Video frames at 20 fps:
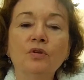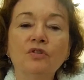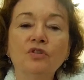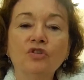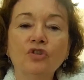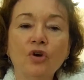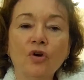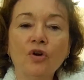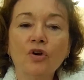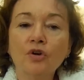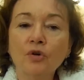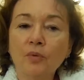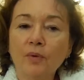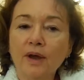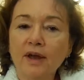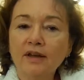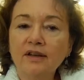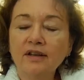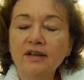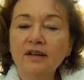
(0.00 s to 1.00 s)
start
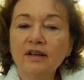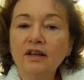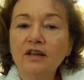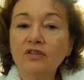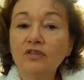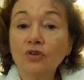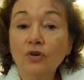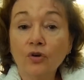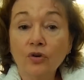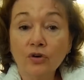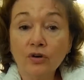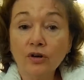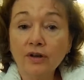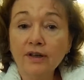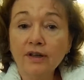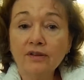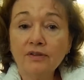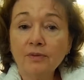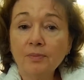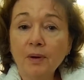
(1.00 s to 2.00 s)
correcting as
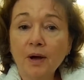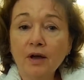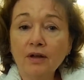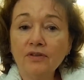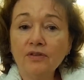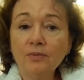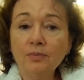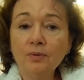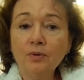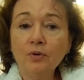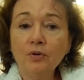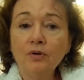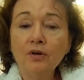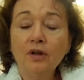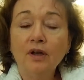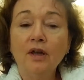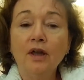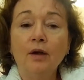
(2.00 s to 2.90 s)
early as possible,